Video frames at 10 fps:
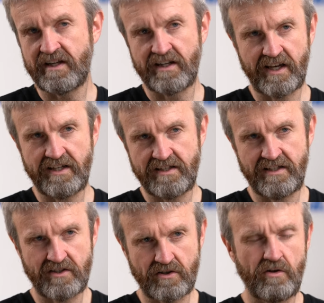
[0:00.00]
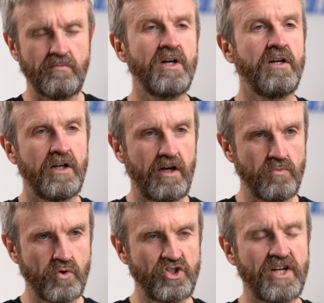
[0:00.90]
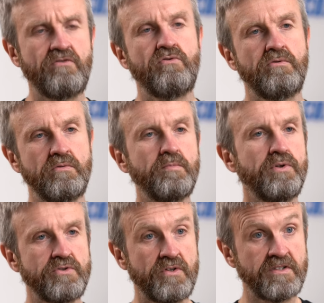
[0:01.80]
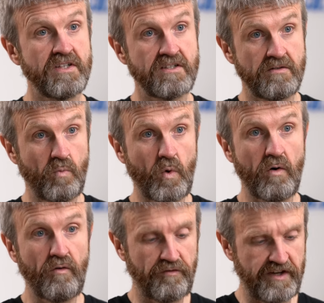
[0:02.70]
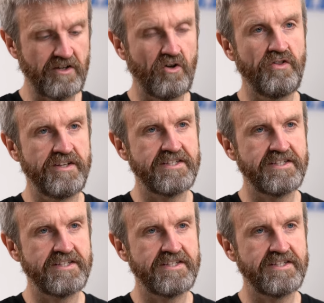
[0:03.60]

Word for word: dedicated intercom. A more general Bluetooth system will fit on